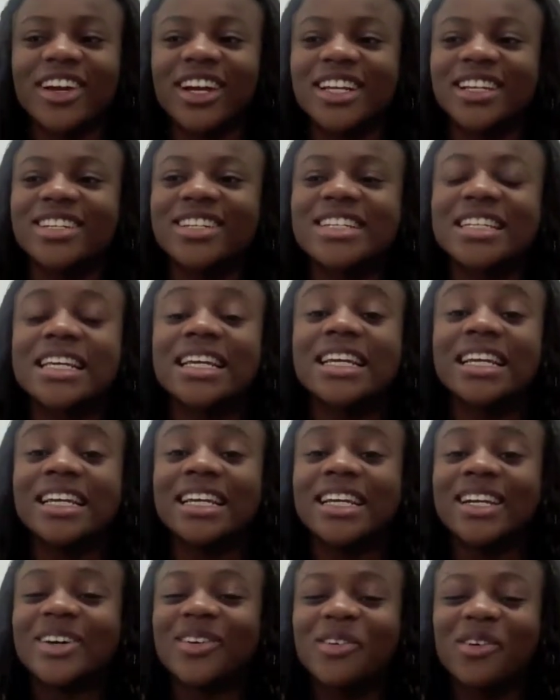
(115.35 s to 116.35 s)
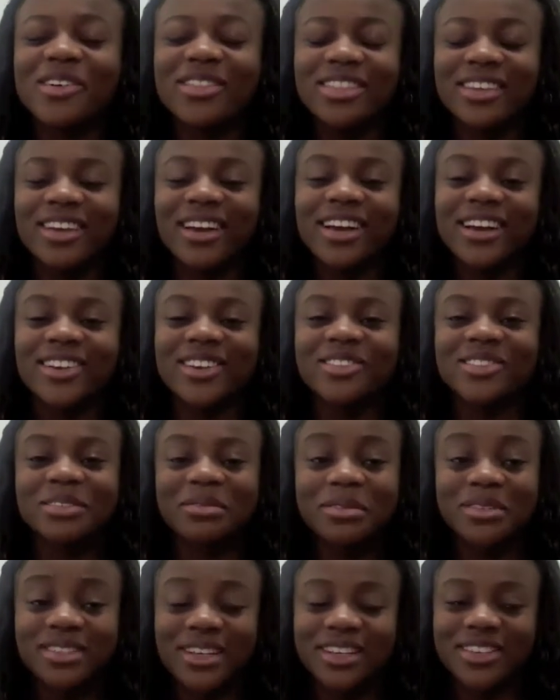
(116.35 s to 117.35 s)
And one thing I loved
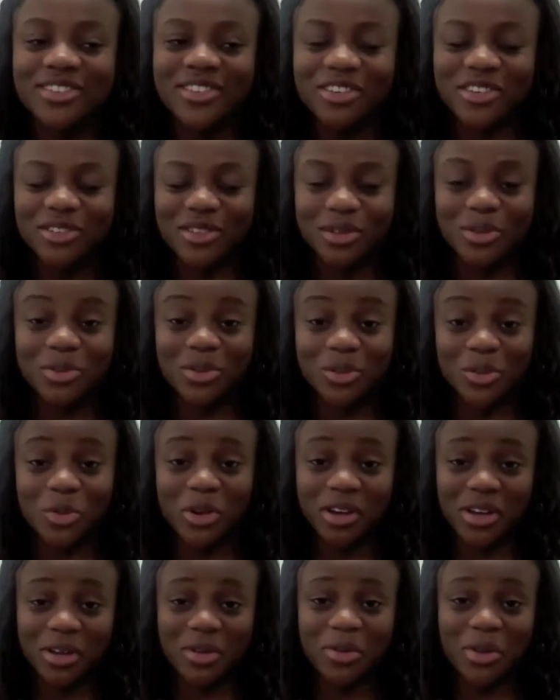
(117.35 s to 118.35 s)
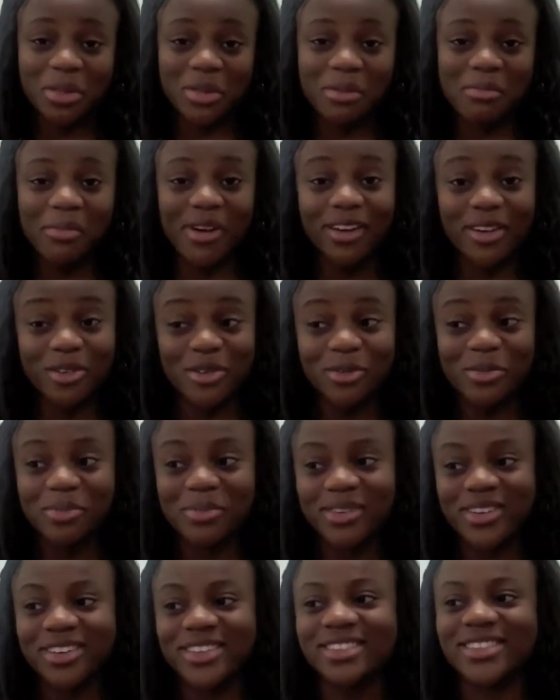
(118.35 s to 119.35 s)
about scientific research was working with my group,
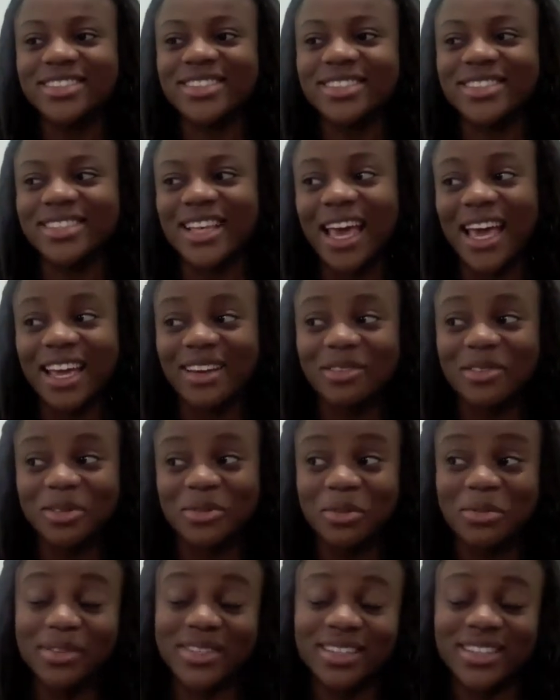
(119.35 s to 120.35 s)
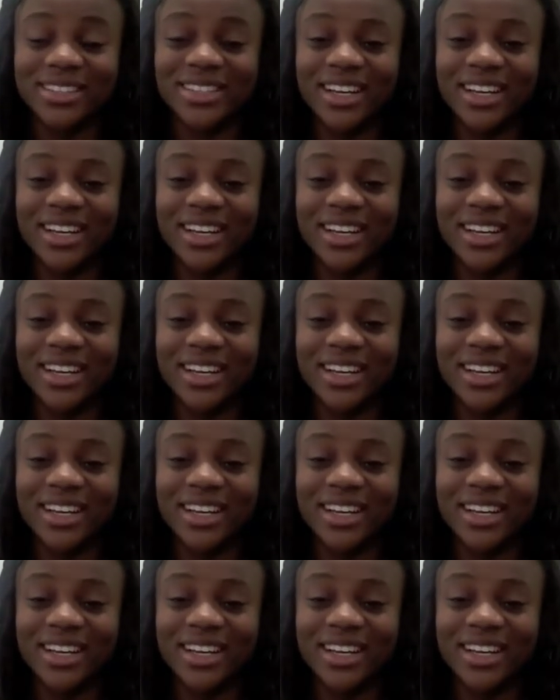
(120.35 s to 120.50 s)
because I was with Mr.